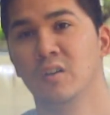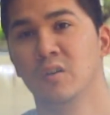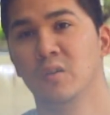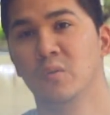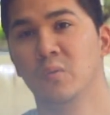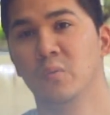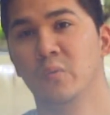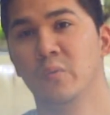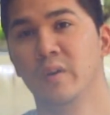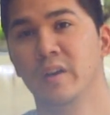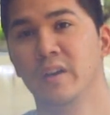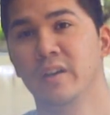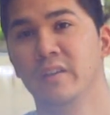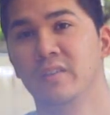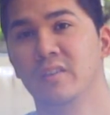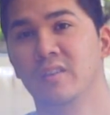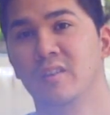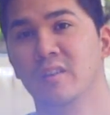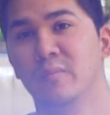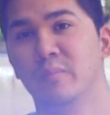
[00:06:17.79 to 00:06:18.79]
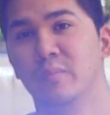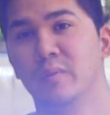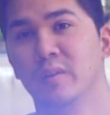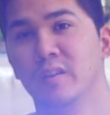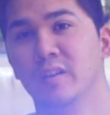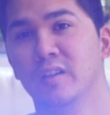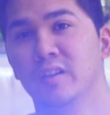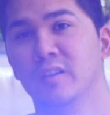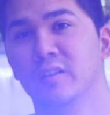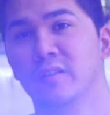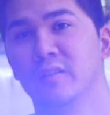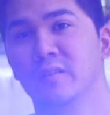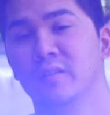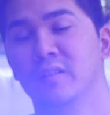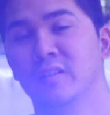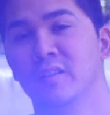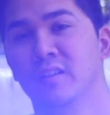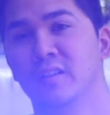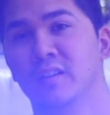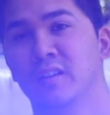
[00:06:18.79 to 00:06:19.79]
with the blue,
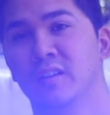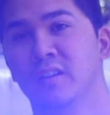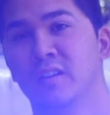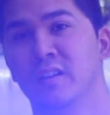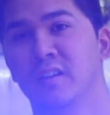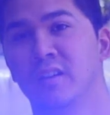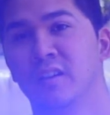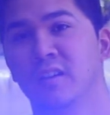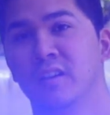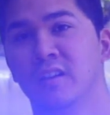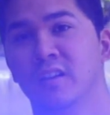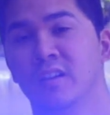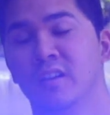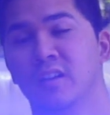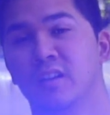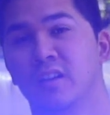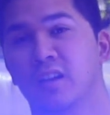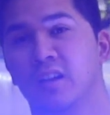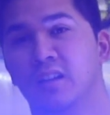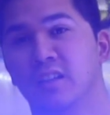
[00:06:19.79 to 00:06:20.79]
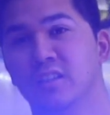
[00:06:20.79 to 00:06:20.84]
and